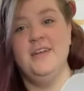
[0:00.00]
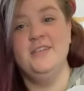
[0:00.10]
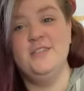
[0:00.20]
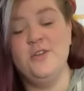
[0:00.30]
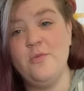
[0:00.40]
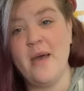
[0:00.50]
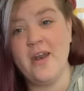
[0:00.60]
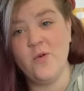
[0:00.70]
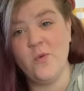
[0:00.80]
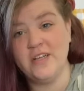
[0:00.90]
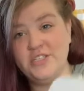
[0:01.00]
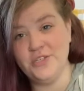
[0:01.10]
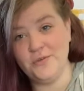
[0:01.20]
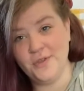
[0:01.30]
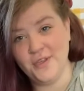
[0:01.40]
So no matter what
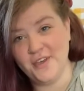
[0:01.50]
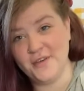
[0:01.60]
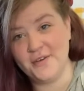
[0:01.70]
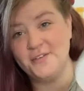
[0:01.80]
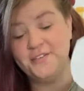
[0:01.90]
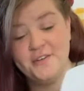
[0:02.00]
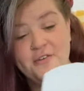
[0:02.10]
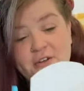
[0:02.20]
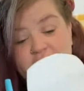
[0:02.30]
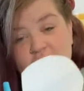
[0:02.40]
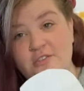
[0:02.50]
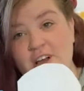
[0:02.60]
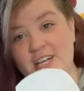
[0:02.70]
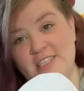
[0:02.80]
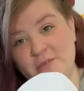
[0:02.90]
you use, you're going to
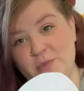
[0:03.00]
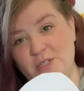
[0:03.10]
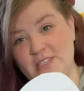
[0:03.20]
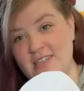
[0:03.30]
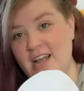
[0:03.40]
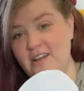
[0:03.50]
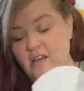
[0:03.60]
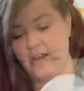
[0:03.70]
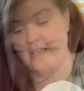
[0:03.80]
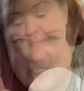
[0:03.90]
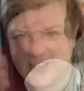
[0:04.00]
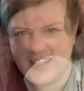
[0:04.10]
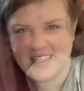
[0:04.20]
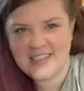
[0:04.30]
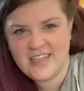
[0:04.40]
draw a simple design on it. So
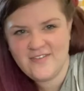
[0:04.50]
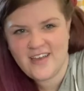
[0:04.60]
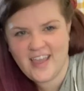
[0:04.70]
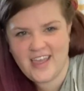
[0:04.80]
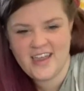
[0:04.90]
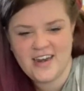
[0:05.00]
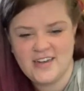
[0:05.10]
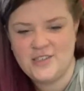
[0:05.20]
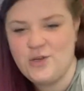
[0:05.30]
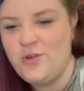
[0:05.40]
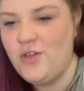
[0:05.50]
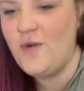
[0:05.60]
let's see if I can show you